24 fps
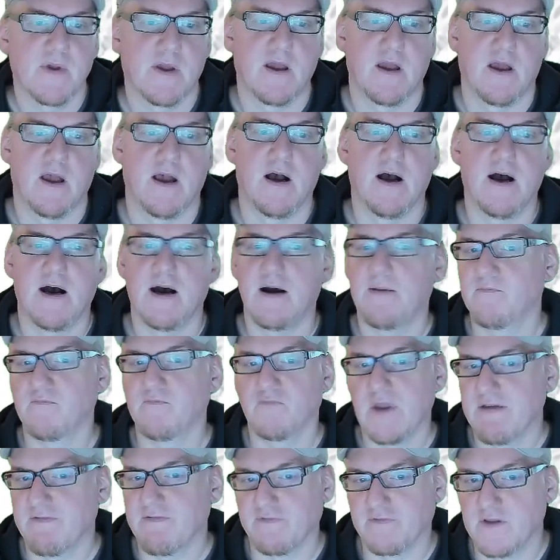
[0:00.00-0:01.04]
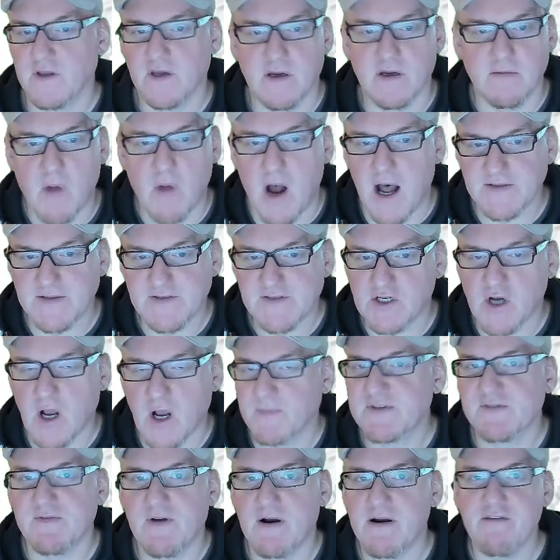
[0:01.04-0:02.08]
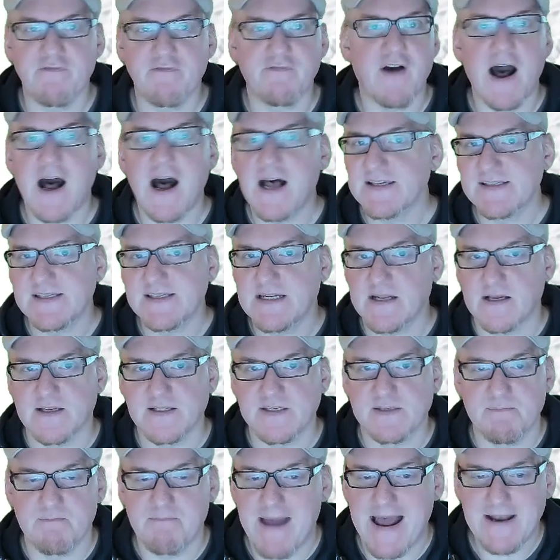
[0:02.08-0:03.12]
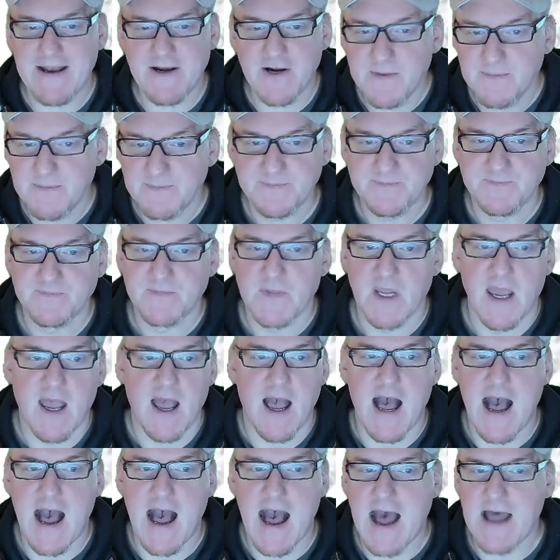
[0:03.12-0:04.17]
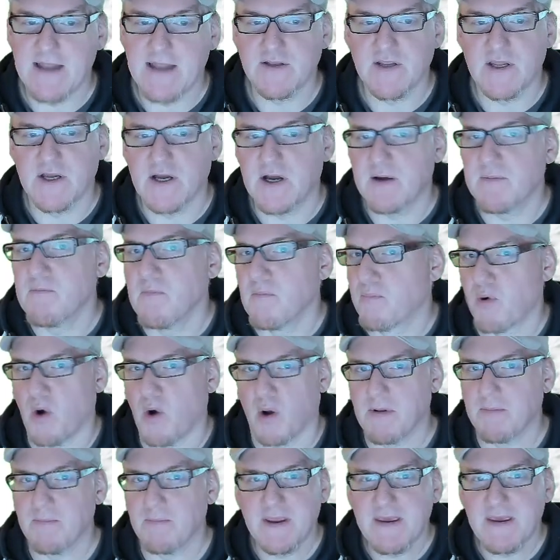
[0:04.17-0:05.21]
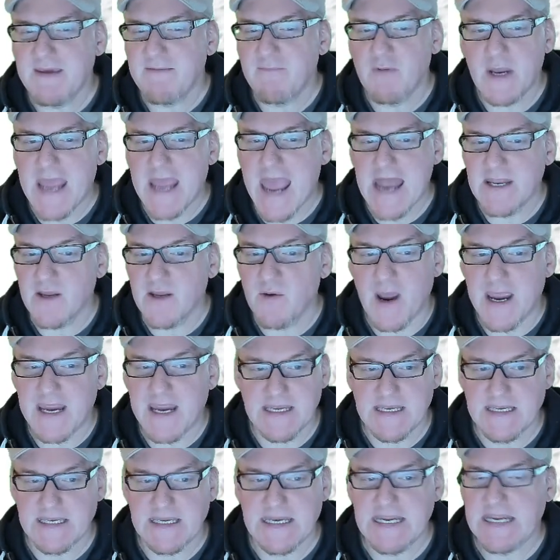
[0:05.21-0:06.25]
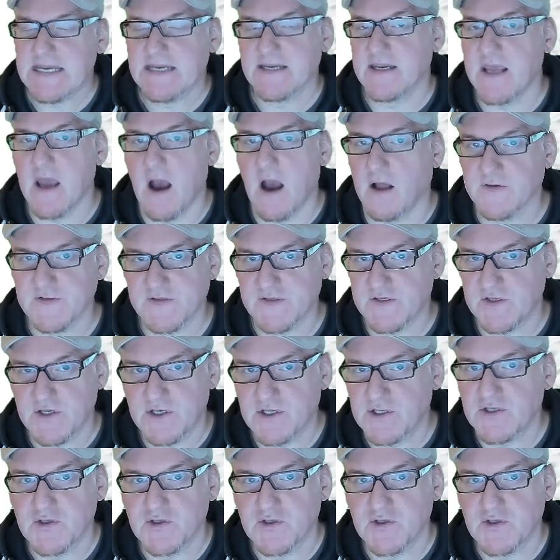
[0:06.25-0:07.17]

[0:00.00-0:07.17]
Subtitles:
If the answer comes very fast, it doesn't matter, and probably we anyway need the answer to